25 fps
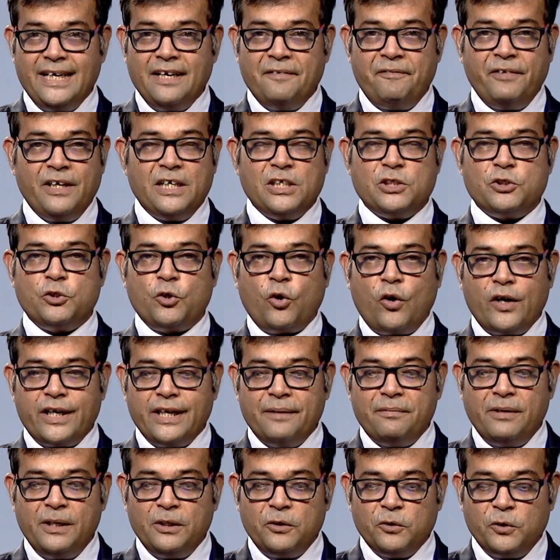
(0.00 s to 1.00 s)
if it is not
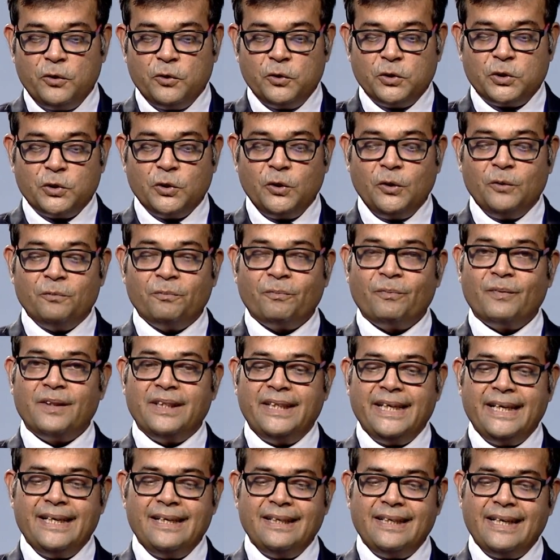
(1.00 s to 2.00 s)
able to do so,
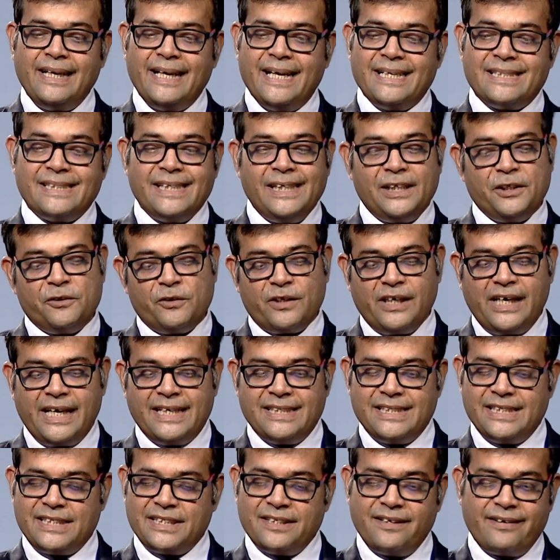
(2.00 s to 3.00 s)
then the asset
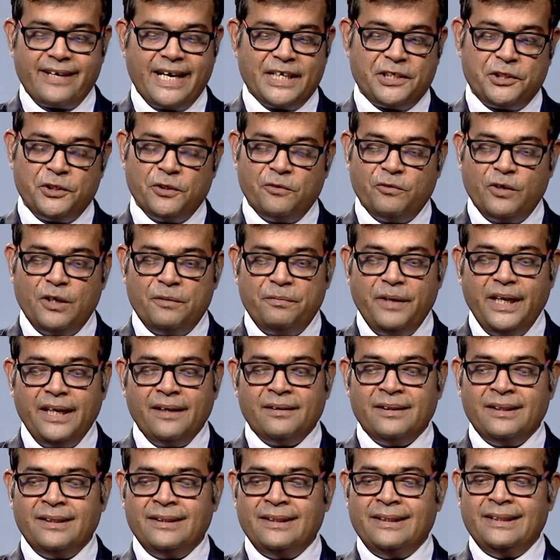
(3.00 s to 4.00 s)
utilization ratio will be
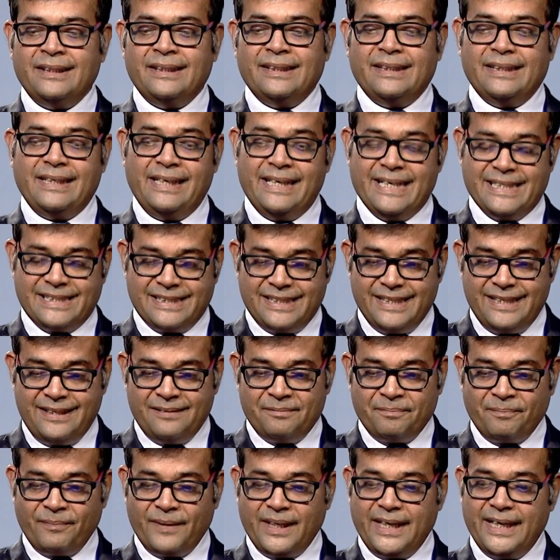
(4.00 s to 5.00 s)
lesser,
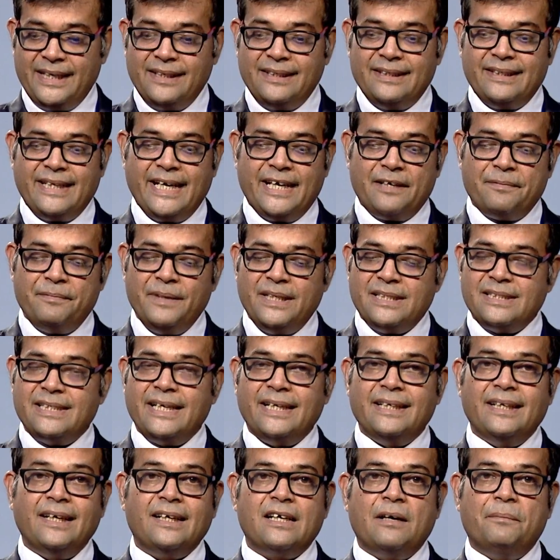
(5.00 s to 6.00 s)
and that means
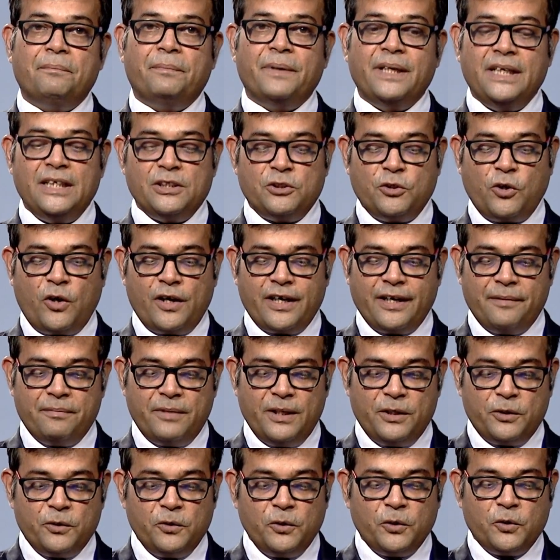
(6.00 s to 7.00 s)
that the company is not
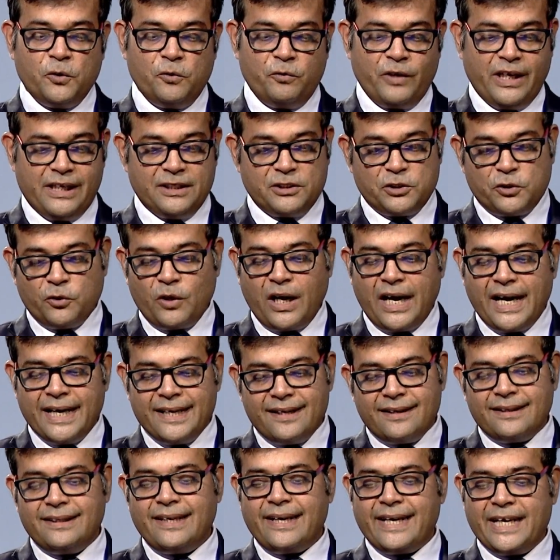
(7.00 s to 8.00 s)
able to do well. So
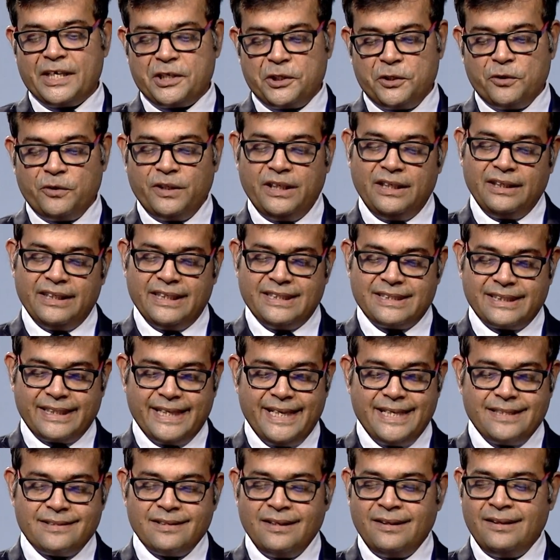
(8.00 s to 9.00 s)
higher the ratio in this
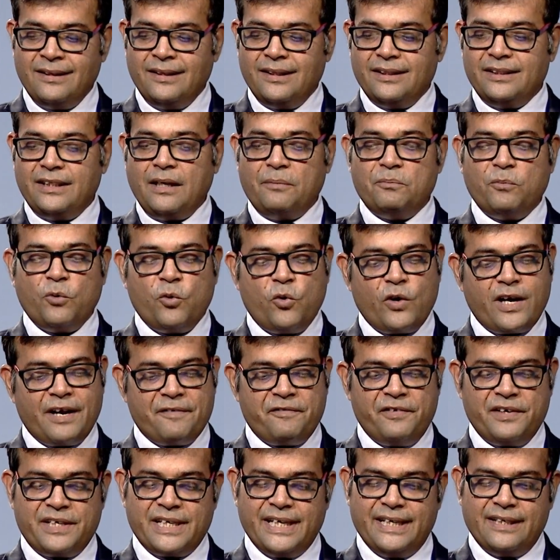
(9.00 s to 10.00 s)
case, the more
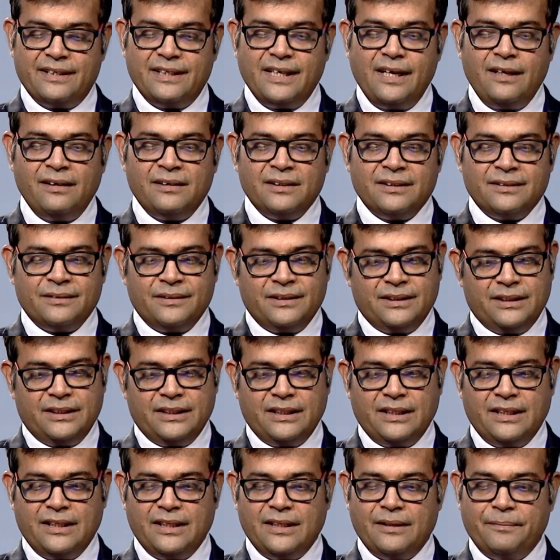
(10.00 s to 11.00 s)
efficient the
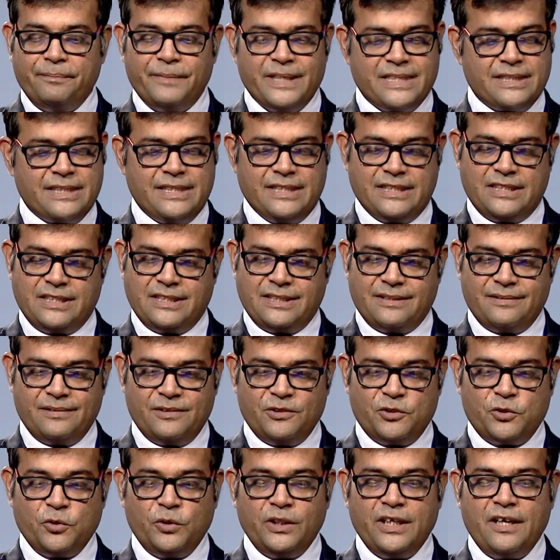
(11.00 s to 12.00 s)
business.
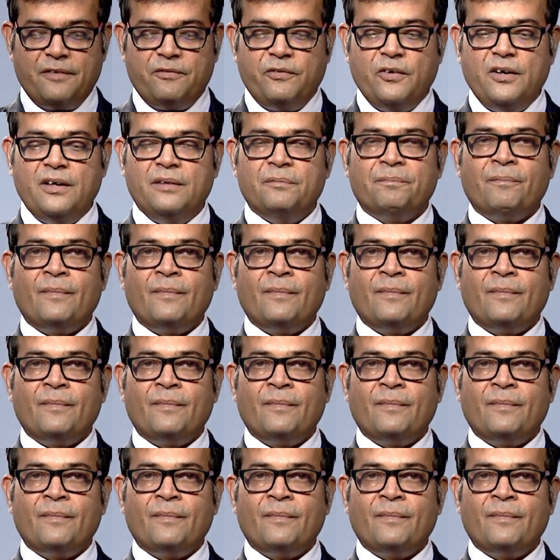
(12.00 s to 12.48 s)
So therefore,